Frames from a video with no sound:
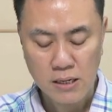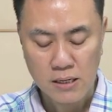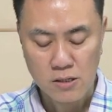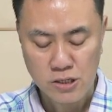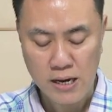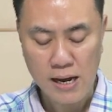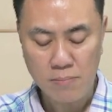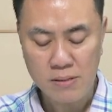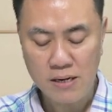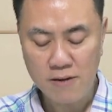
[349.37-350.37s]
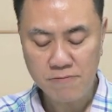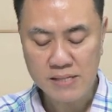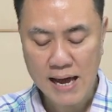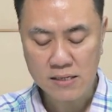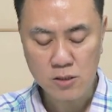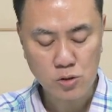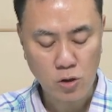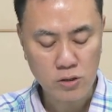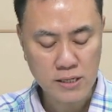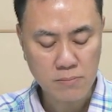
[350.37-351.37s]
Shea believed that the
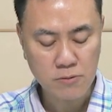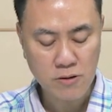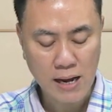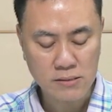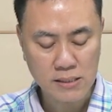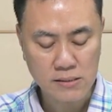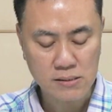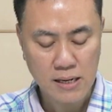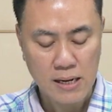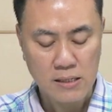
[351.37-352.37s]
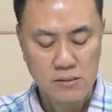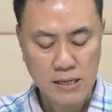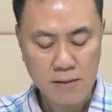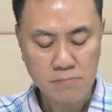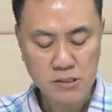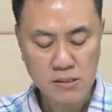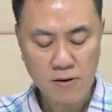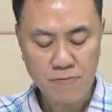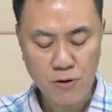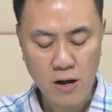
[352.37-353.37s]
sodium crisis stems
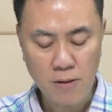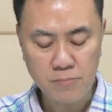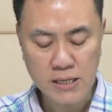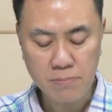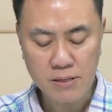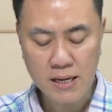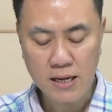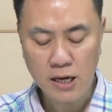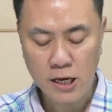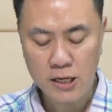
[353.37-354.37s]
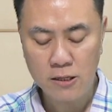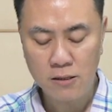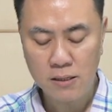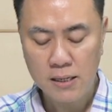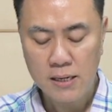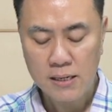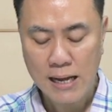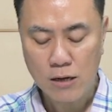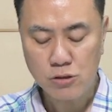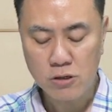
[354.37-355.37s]
from deeply held
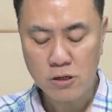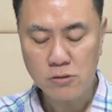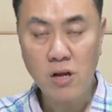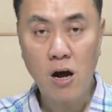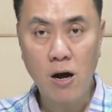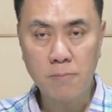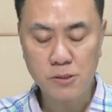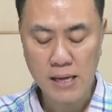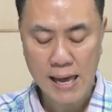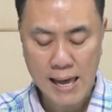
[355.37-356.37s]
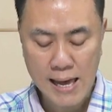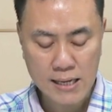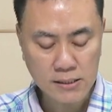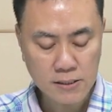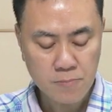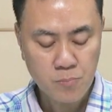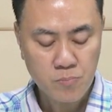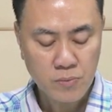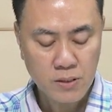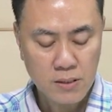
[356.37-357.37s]
cultural norms and
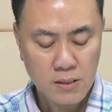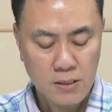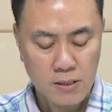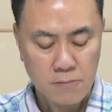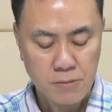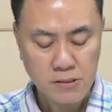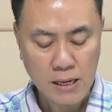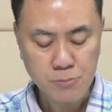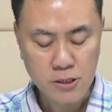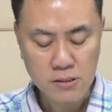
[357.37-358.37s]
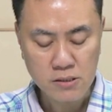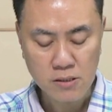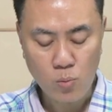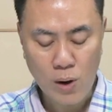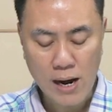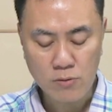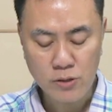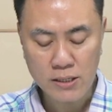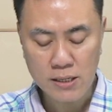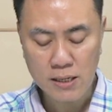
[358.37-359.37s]
perceptions. While
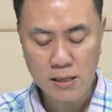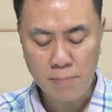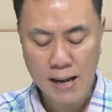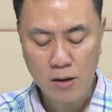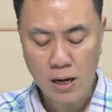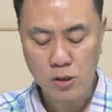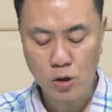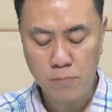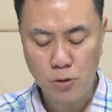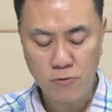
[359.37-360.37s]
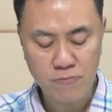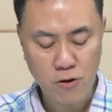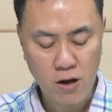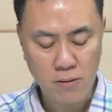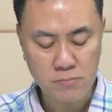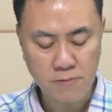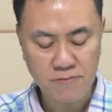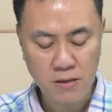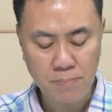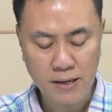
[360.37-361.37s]
reading about adobo from the
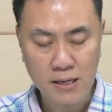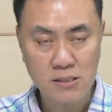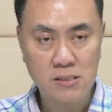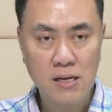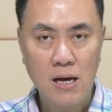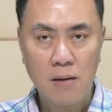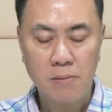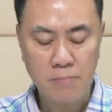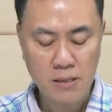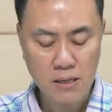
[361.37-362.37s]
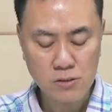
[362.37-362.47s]
Philippines, Pamela